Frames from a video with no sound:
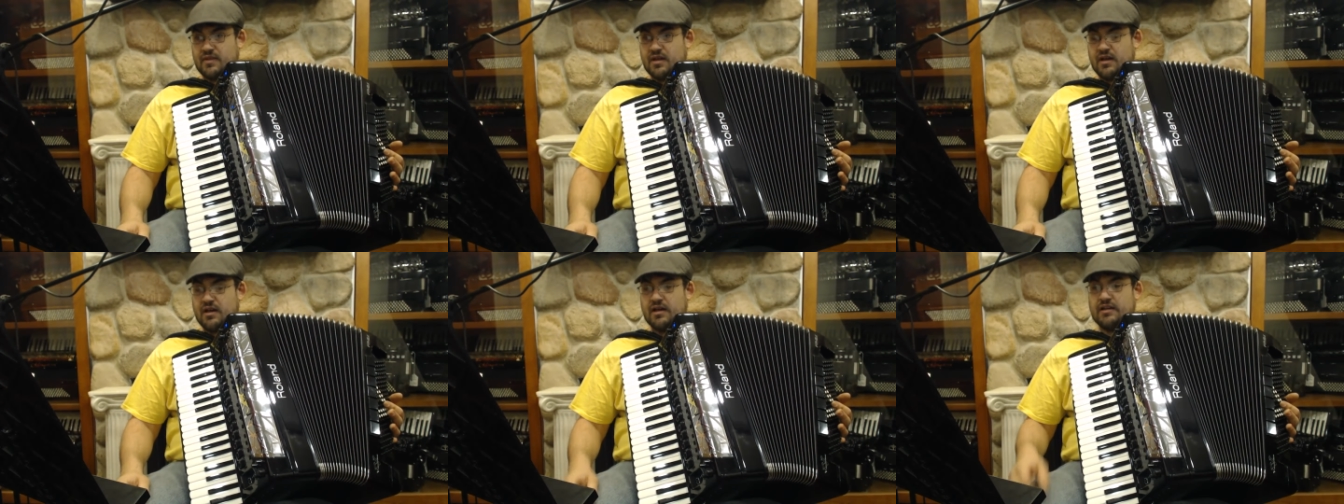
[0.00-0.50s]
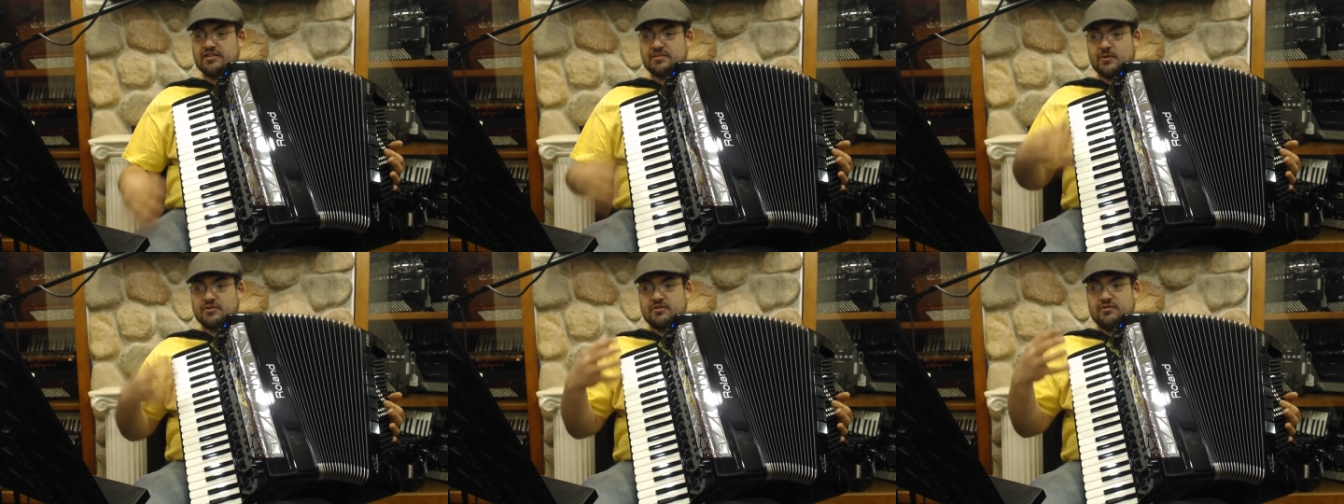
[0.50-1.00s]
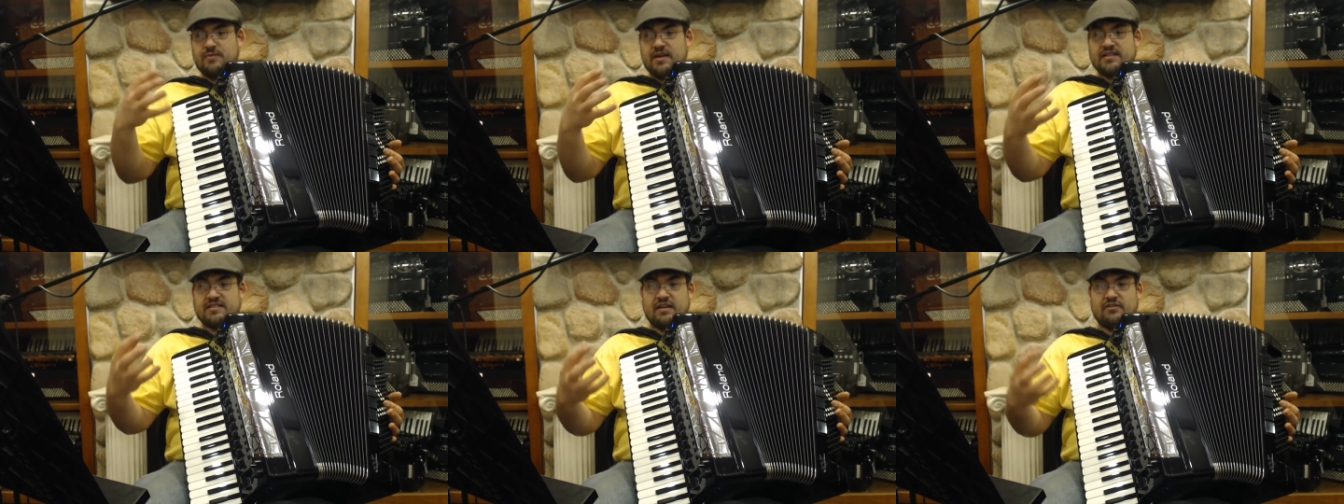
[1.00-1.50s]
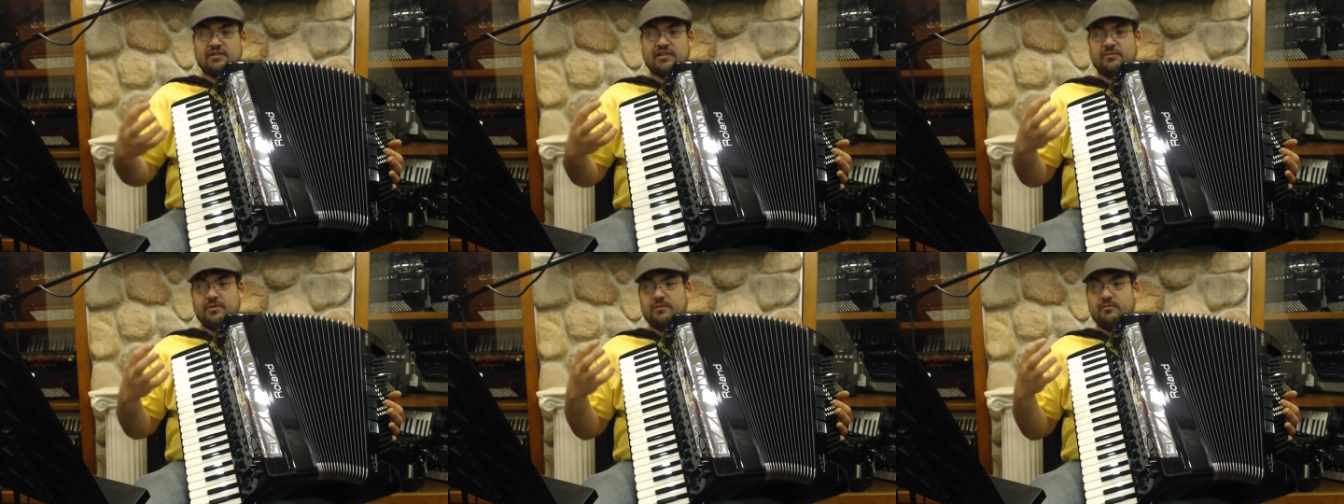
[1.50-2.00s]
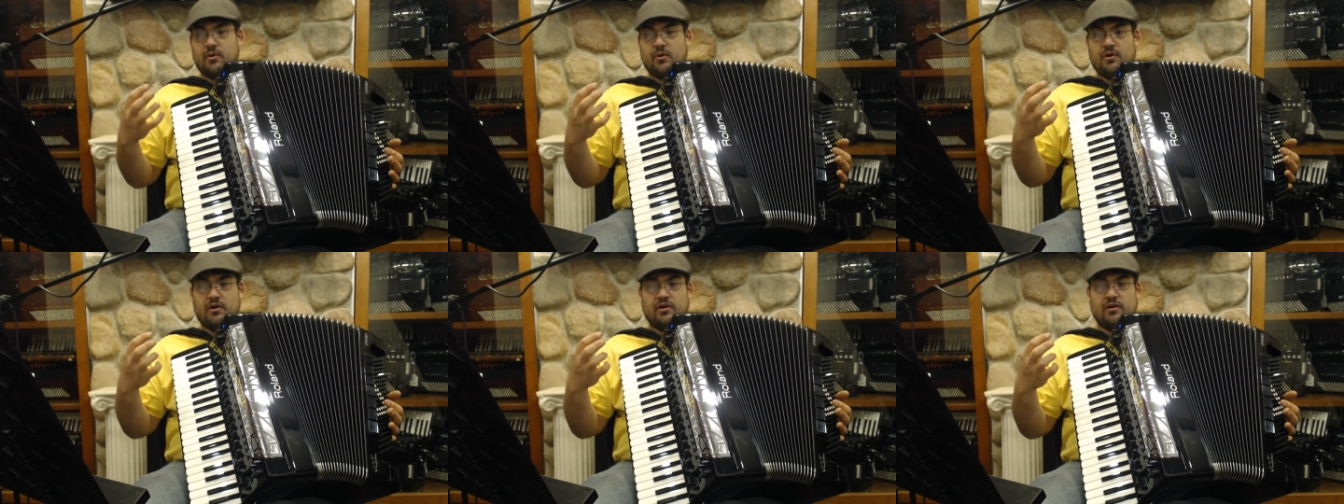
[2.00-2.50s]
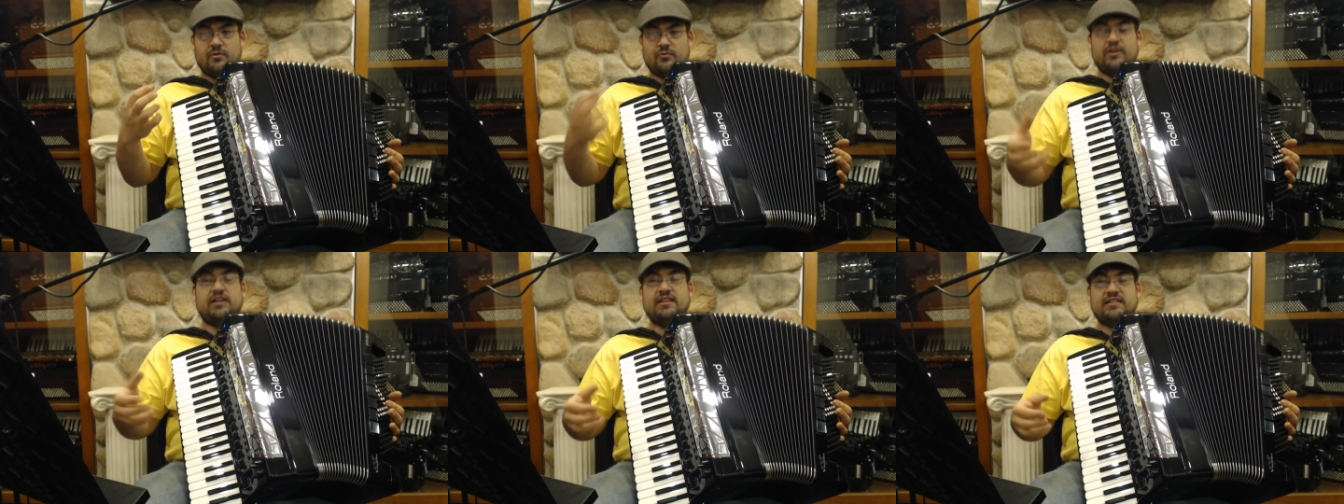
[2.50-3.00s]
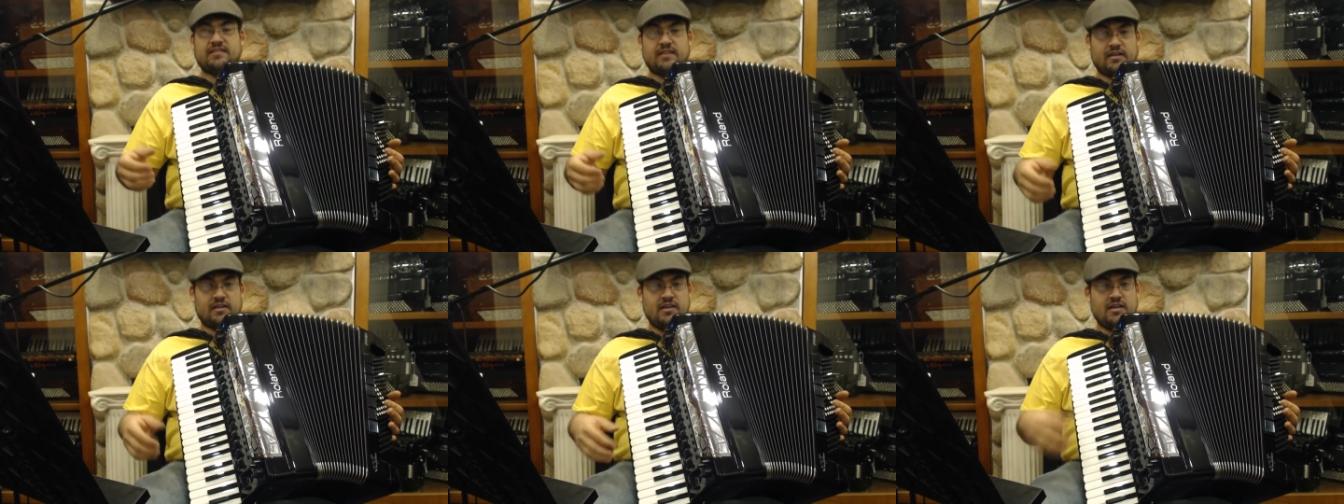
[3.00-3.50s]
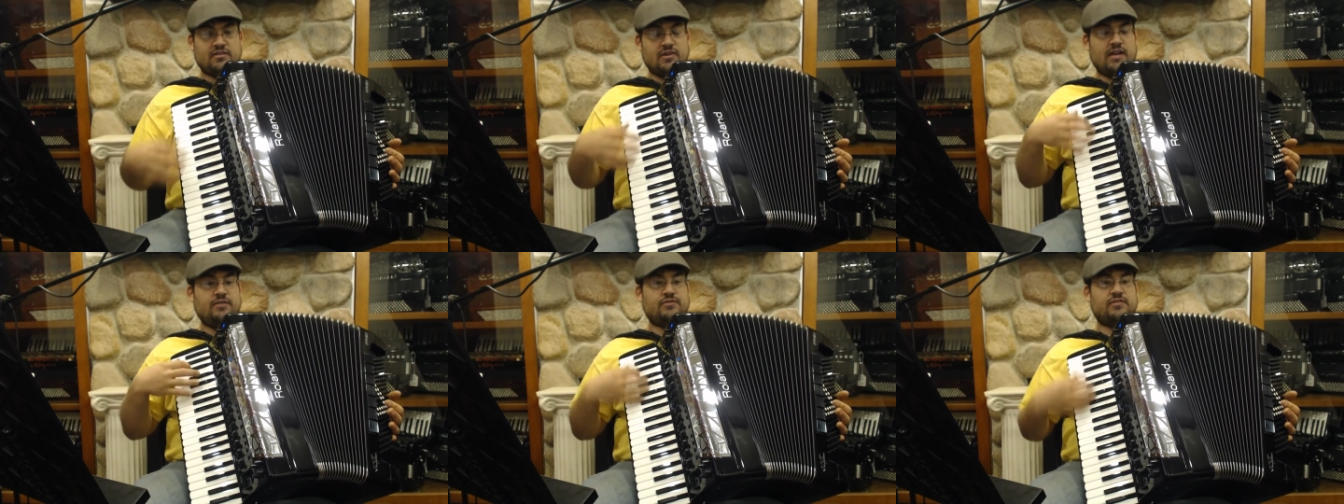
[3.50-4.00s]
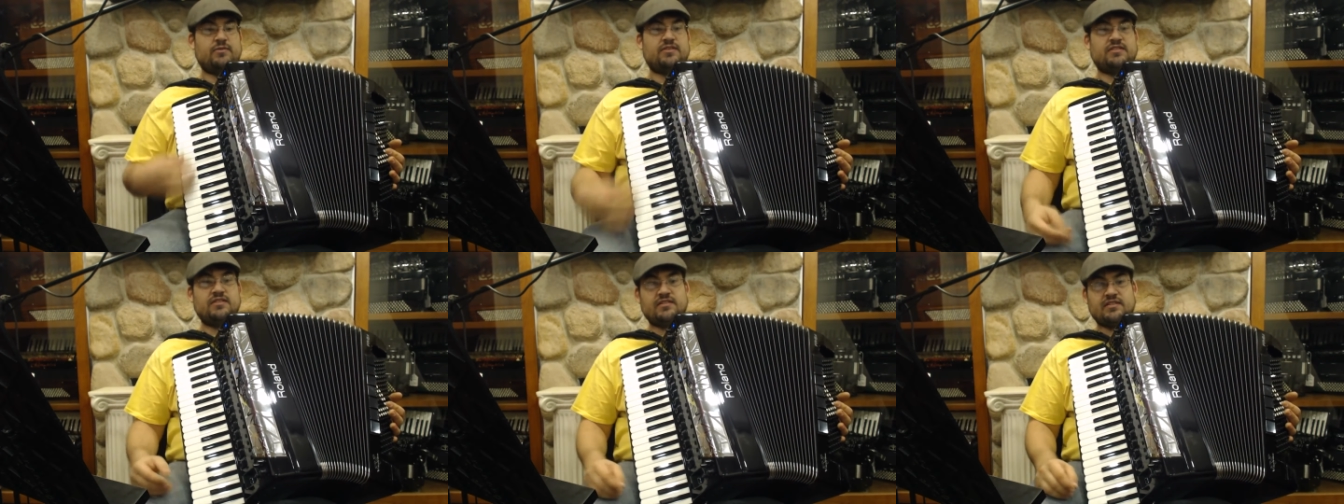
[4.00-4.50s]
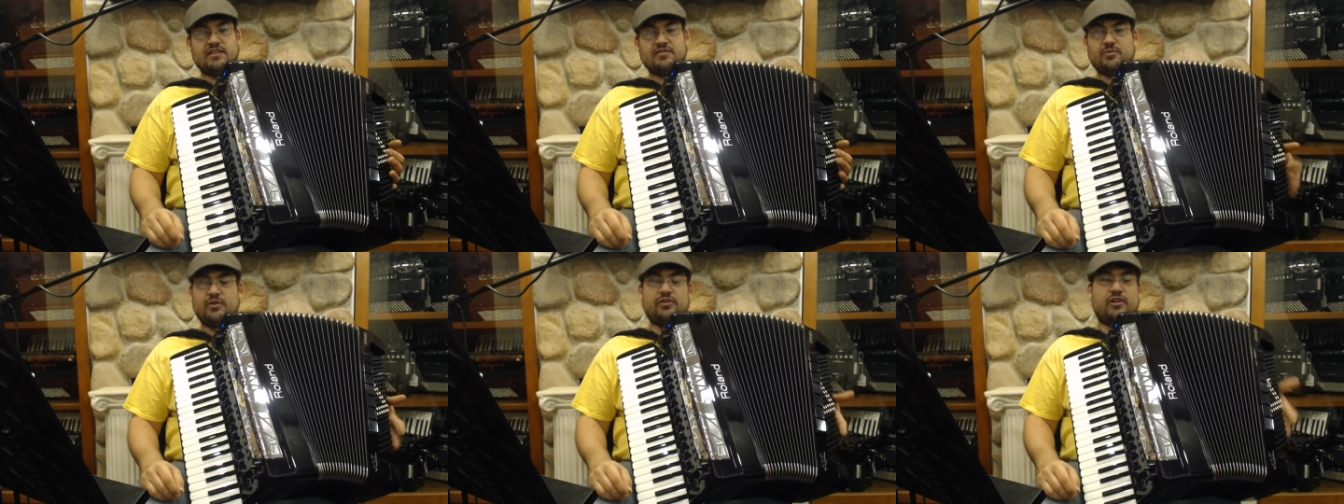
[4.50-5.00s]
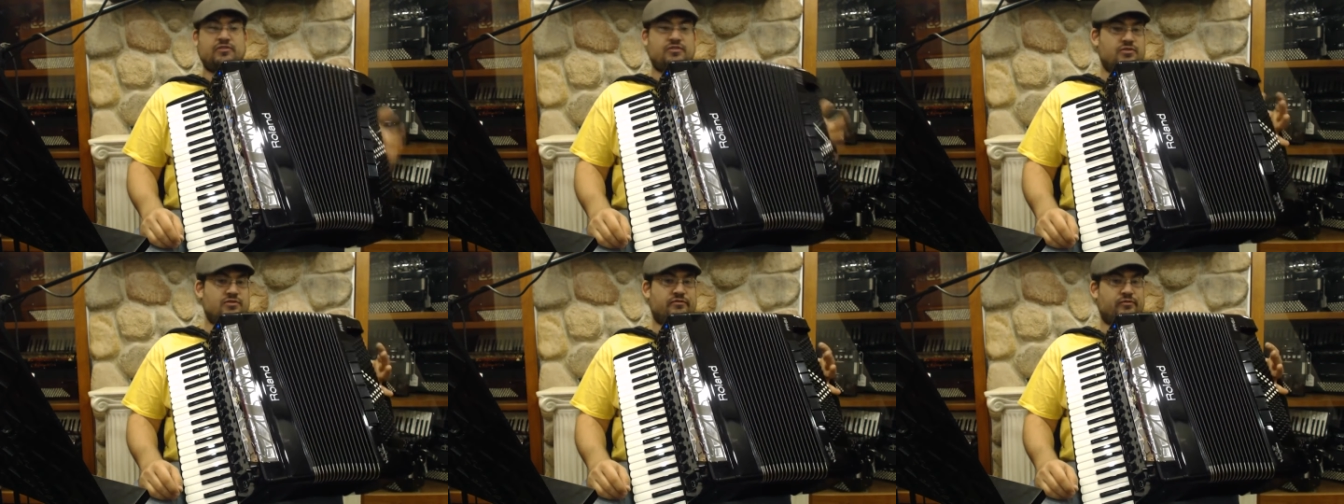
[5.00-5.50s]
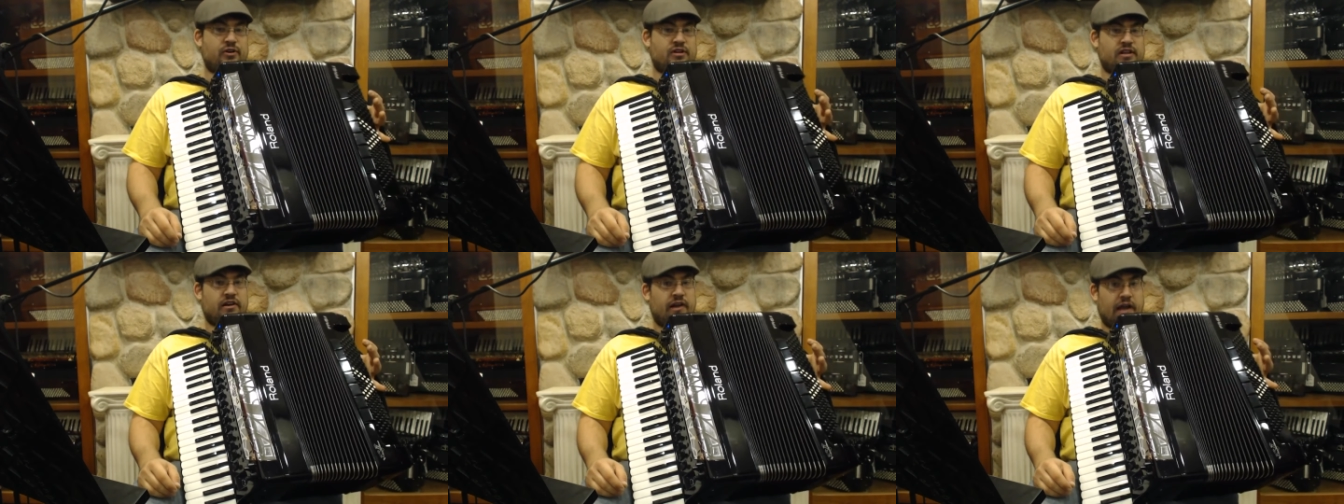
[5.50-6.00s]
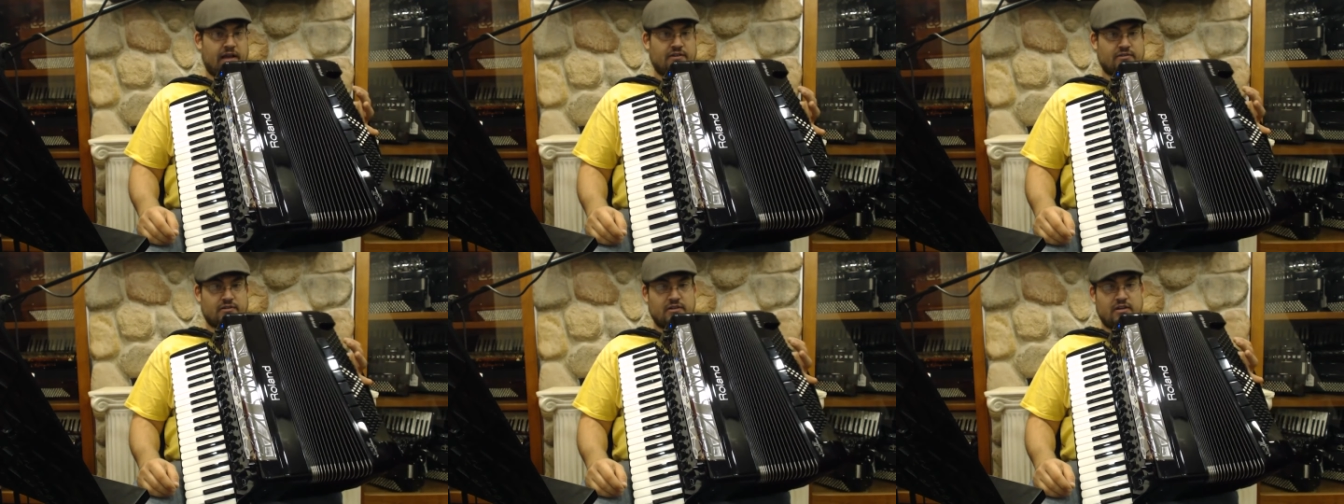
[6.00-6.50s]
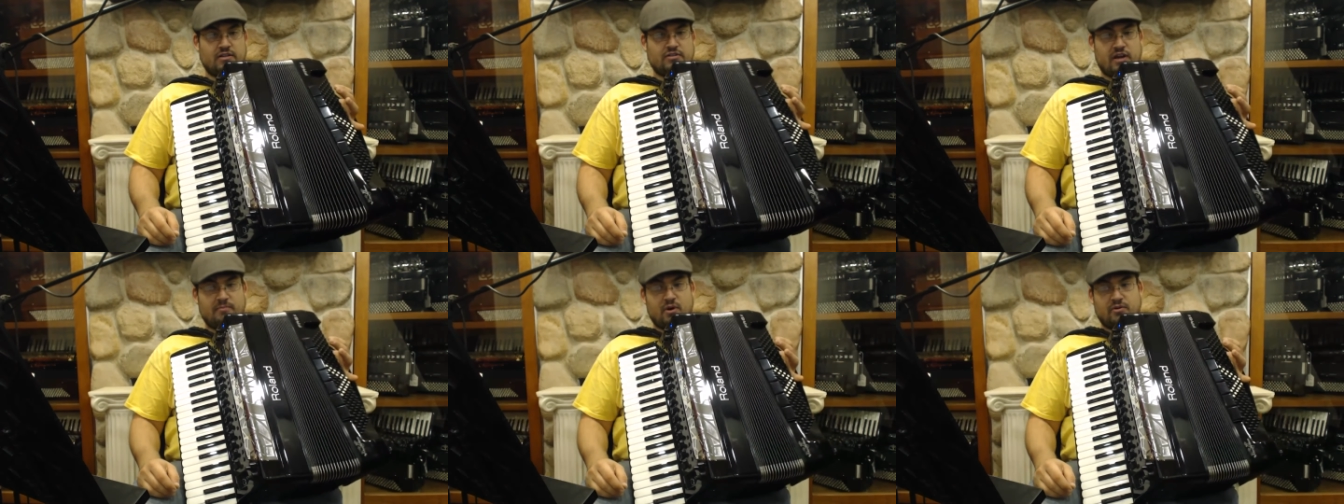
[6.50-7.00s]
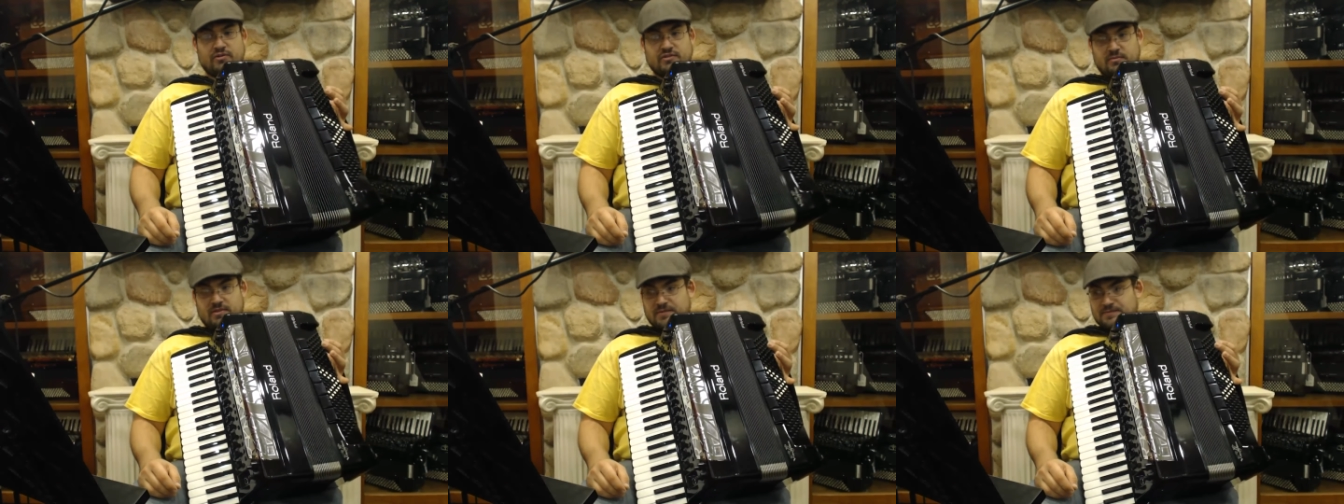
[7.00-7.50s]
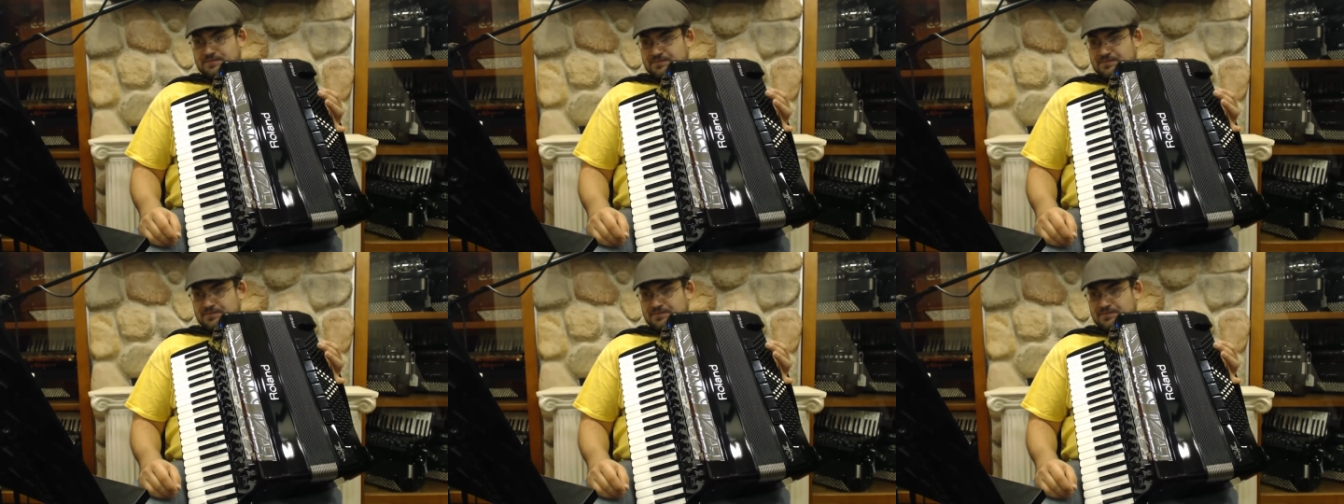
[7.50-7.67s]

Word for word: Uh, it's supposed to make it sound a little bit more realistic. So I used it with a synthesizer, but you could also use it for clarinet or trombone or something.